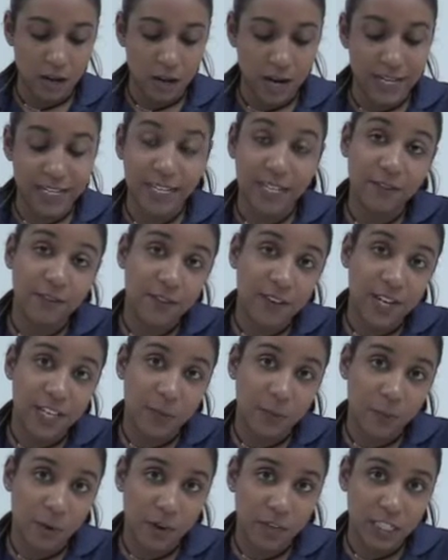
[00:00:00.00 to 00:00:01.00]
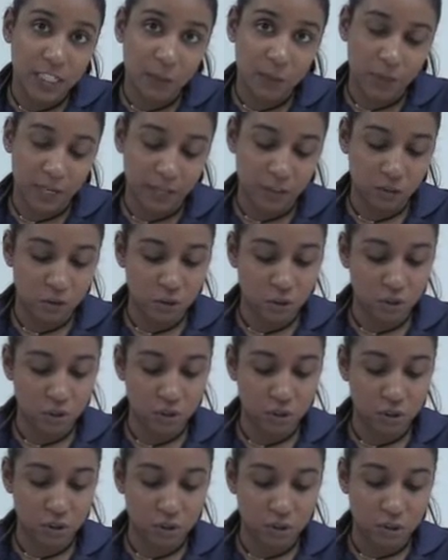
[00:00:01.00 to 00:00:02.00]
Identify the part of speech,
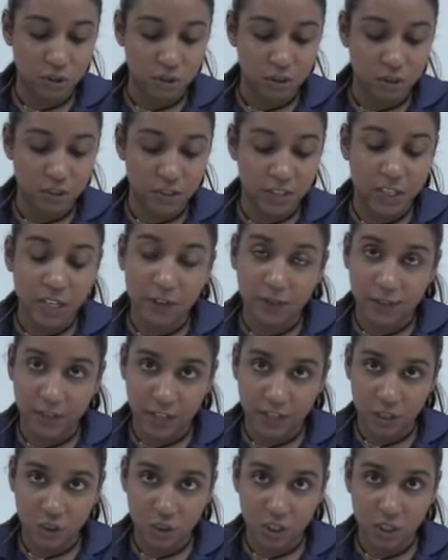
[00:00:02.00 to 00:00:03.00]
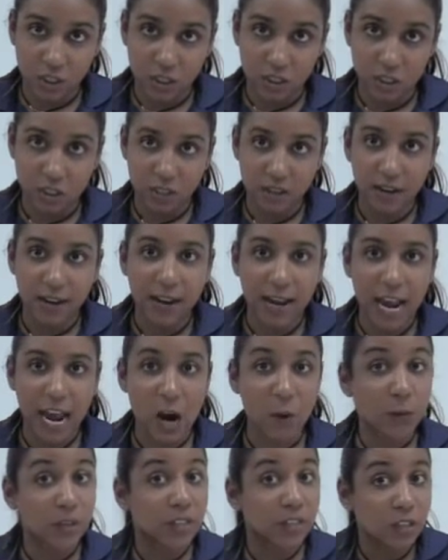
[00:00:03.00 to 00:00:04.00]
the definition,
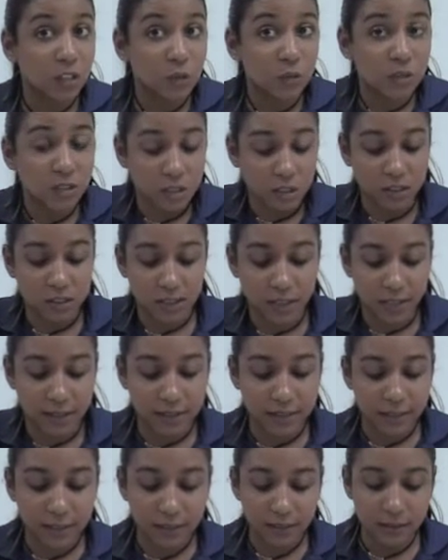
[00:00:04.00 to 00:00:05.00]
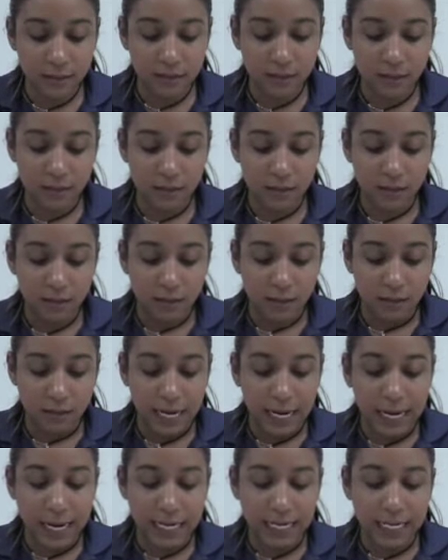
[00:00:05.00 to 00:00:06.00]
how it's used in a sentence,
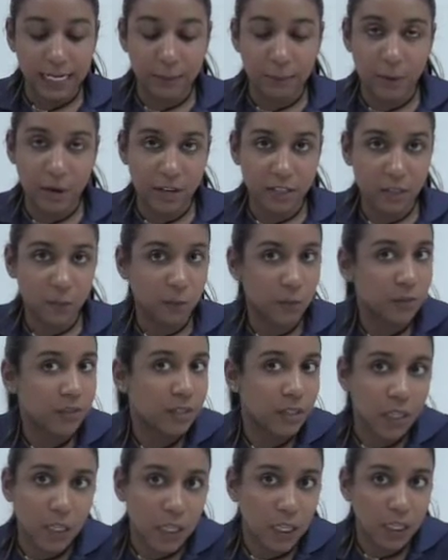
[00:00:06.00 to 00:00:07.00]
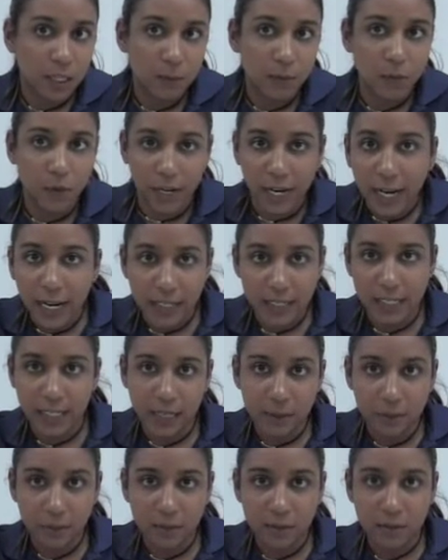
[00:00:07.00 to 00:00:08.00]
any possible synonyms or
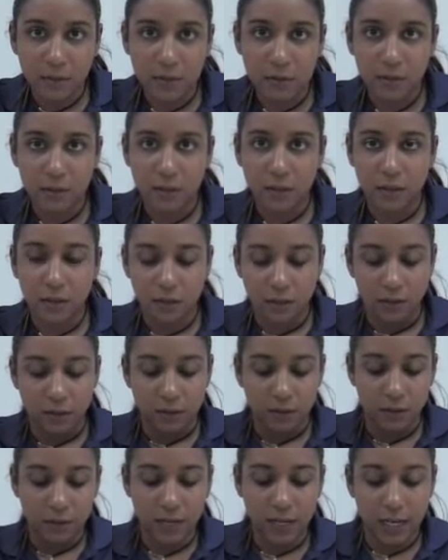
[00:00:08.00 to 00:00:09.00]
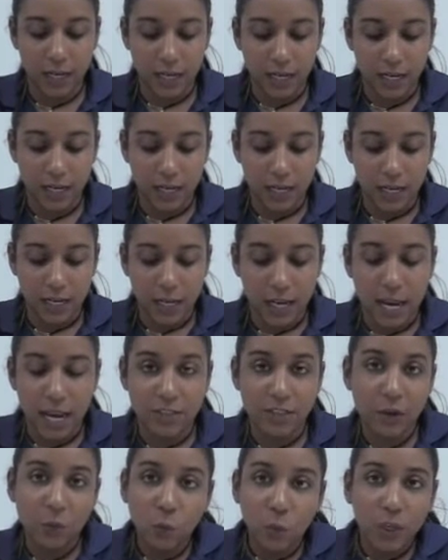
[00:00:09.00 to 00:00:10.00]
antonyms, okay?
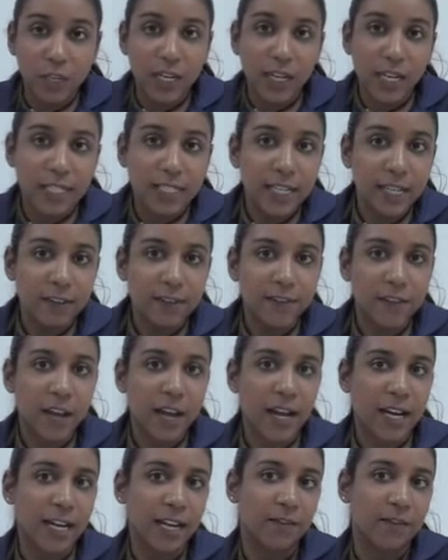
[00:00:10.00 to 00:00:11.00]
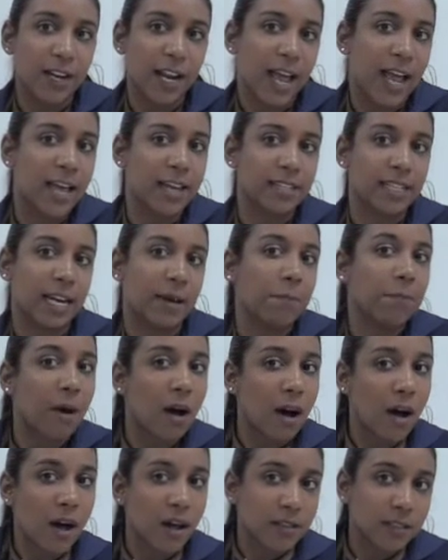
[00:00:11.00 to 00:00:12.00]
And then we're going to identify if it has a
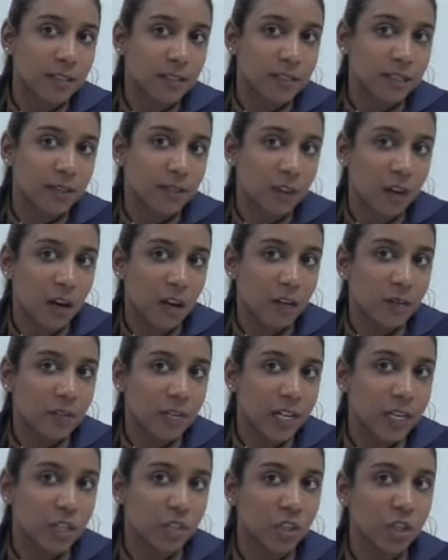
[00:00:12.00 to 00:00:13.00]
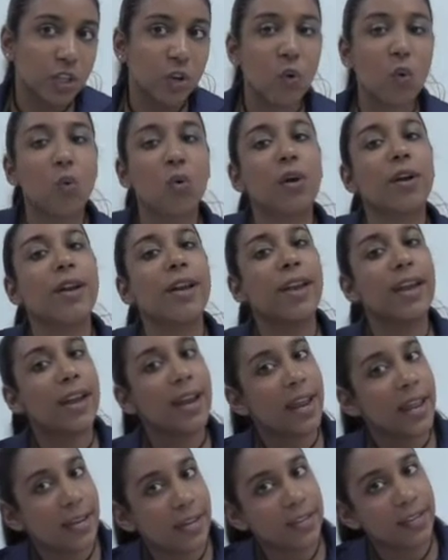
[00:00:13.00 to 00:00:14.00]
positive connotation or a
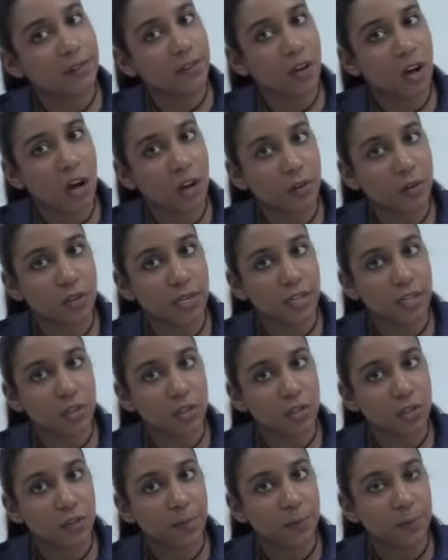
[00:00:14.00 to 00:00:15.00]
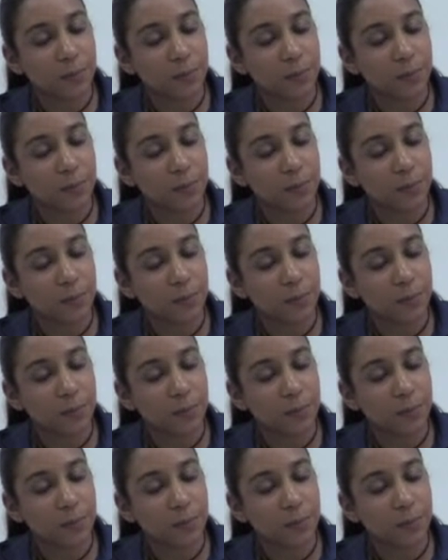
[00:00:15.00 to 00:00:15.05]
negative connotation,